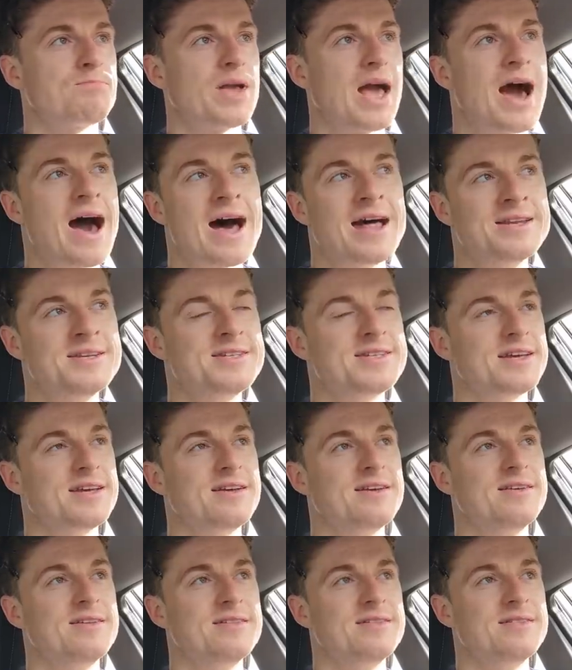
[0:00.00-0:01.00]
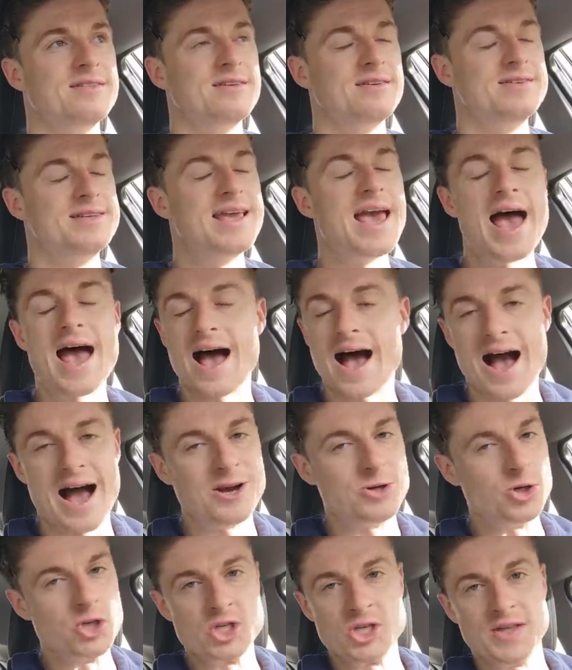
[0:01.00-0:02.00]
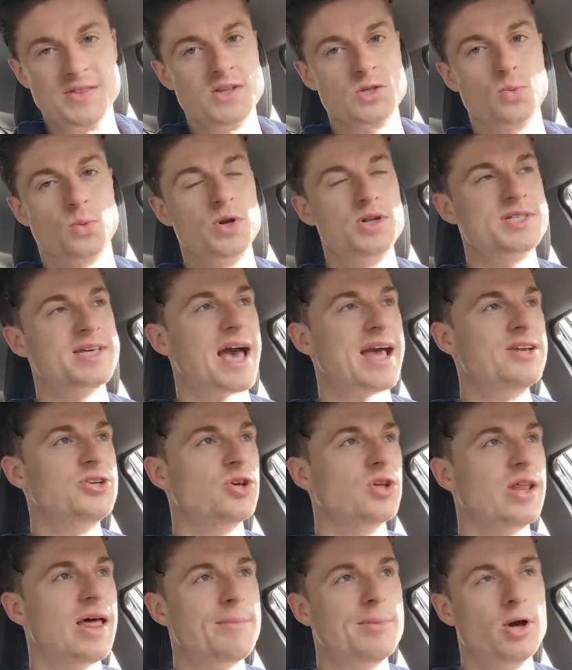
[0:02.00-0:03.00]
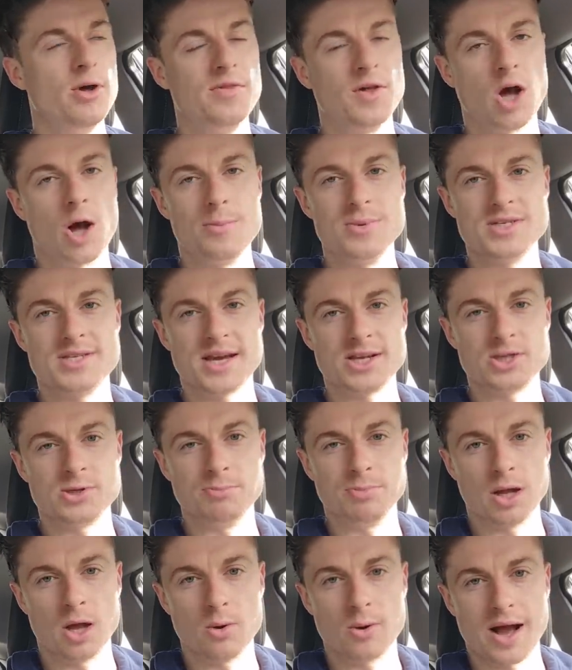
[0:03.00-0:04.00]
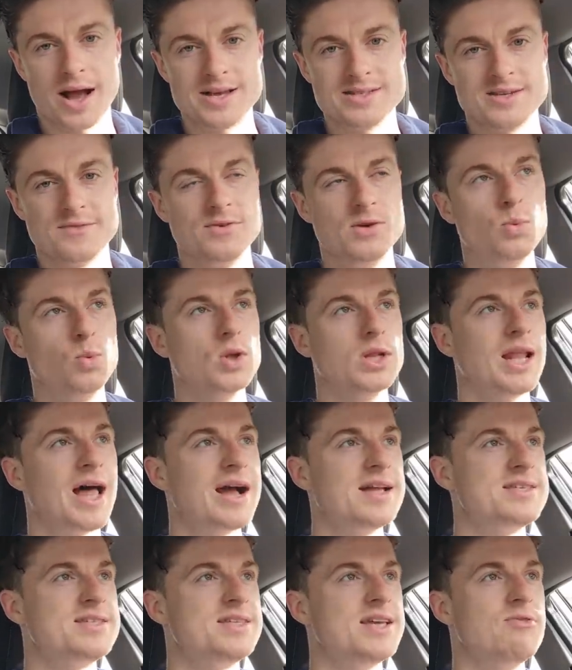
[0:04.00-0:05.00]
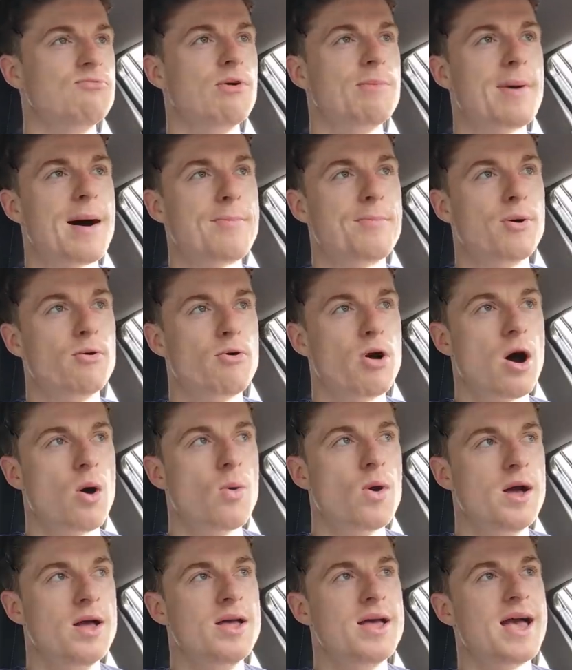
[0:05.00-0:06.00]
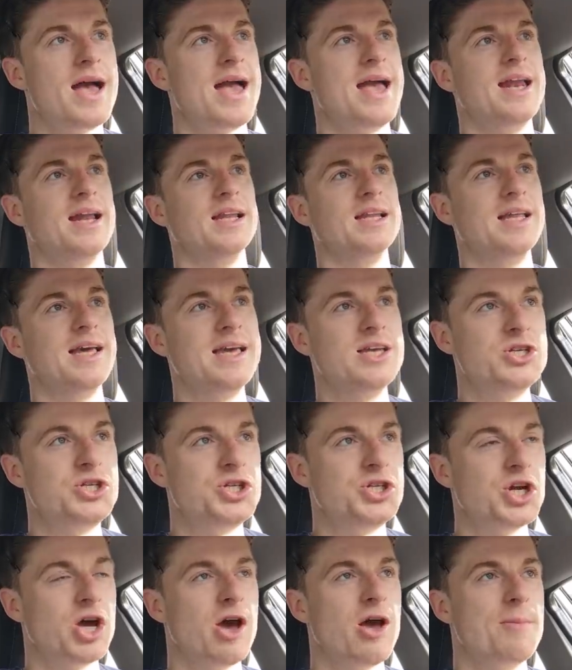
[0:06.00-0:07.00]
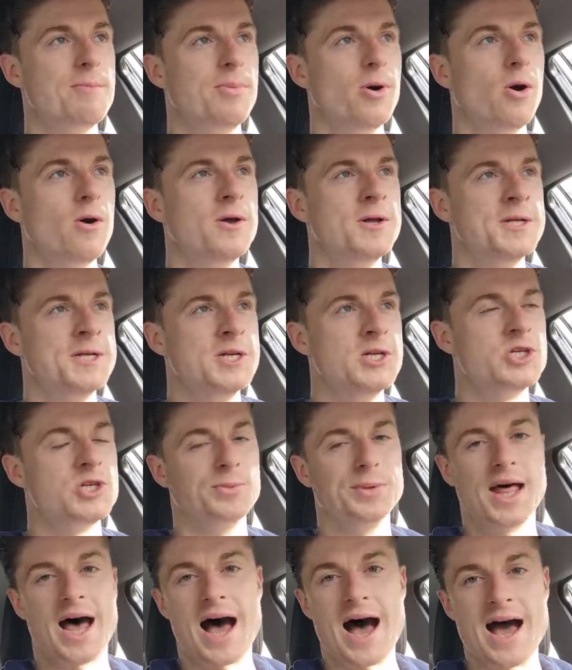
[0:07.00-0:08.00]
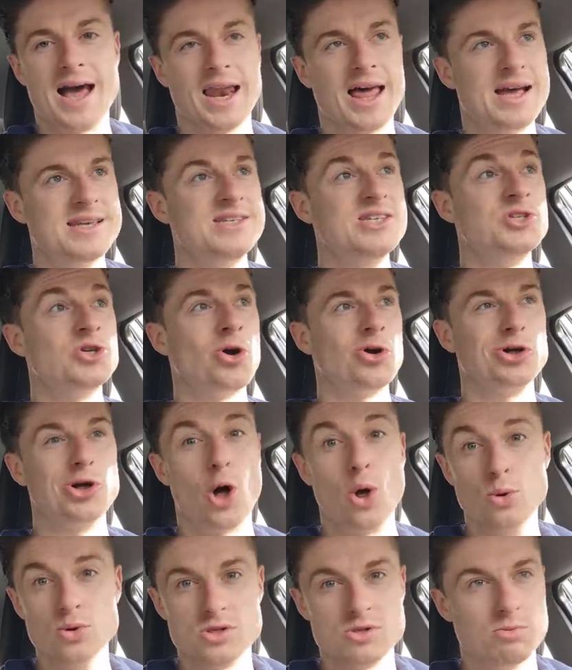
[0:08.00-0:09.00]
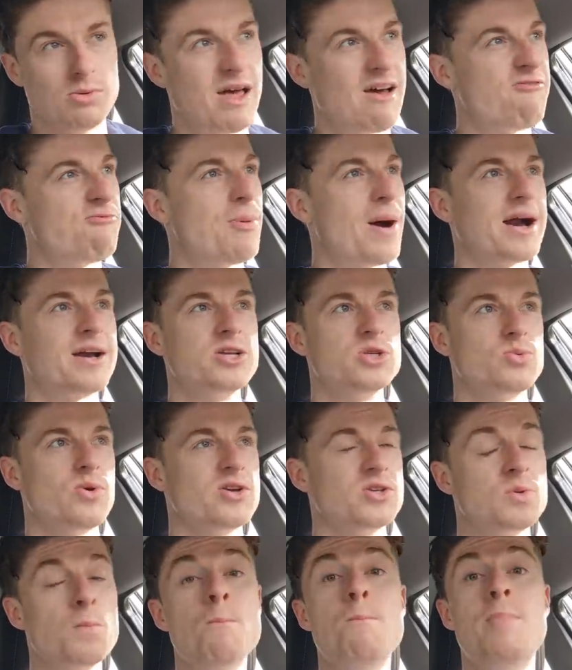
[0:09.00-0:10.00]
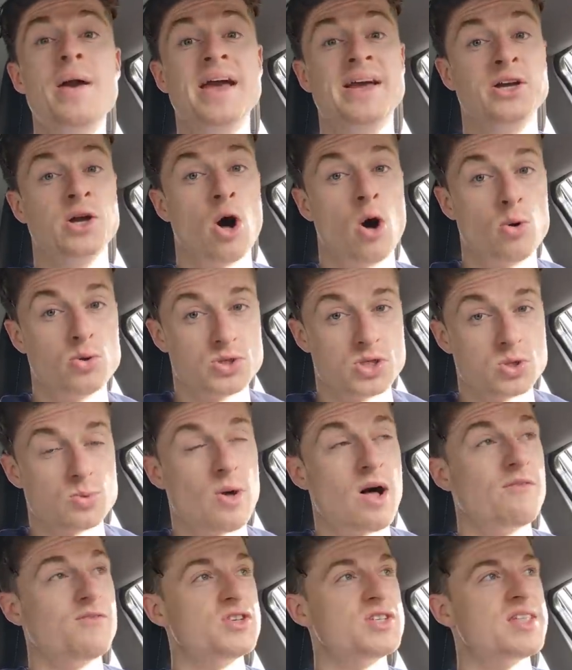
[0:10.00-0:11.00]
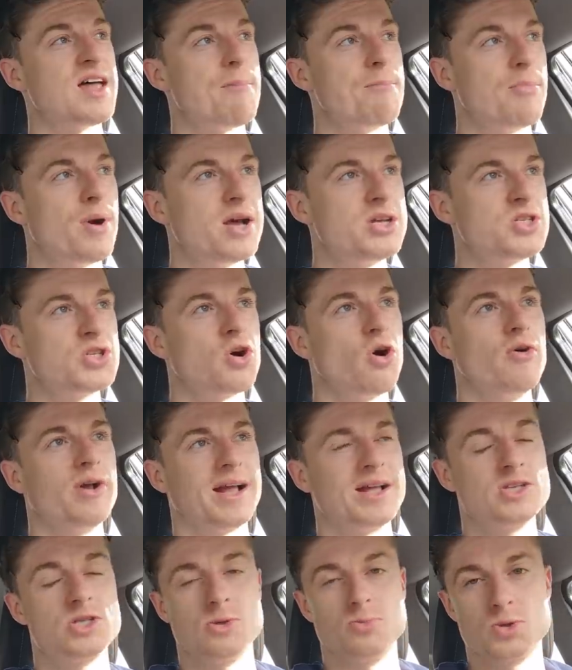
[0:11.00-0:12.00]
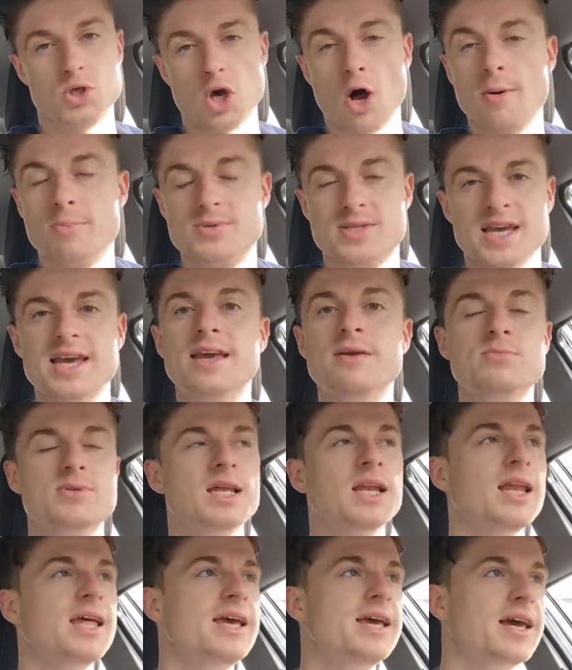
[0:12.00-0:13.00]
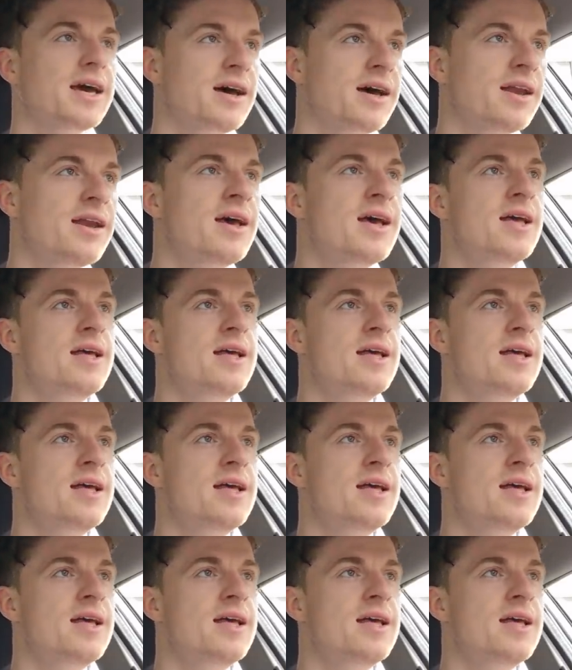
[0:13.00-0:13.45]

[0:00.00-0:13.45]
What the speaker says: And, yeah, I just see this one as getting done. Let me know in the comment section below, guys, if you would like to see Romain Perraud in a Leeds shirt. But some of the highlights, he's got goals from left-back as well, some big goals as well for Stade Brest, scoring against some top teams in Ligue 1.